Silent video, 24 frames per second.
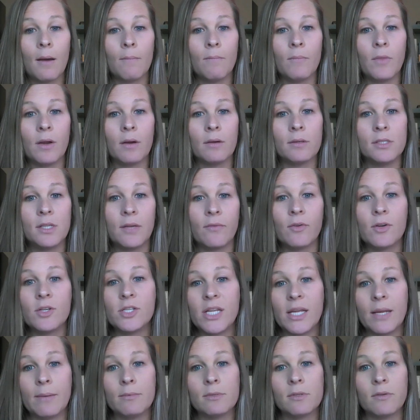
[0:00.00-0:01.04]
There's different
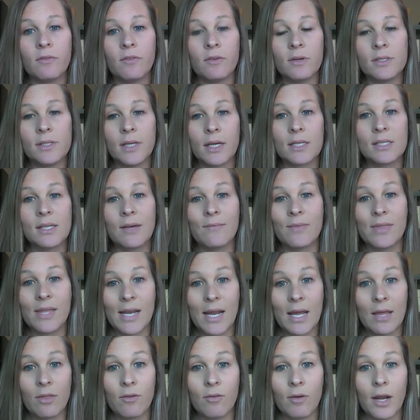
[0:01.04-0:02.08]
teams for 6th, 7th, and
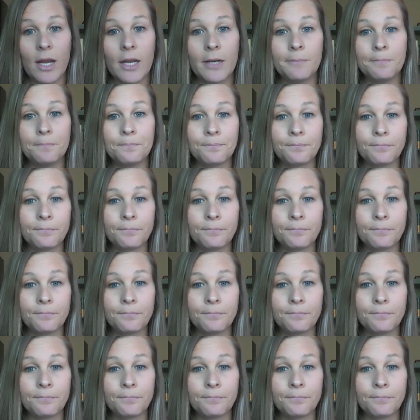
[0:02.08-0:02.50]
8th grade,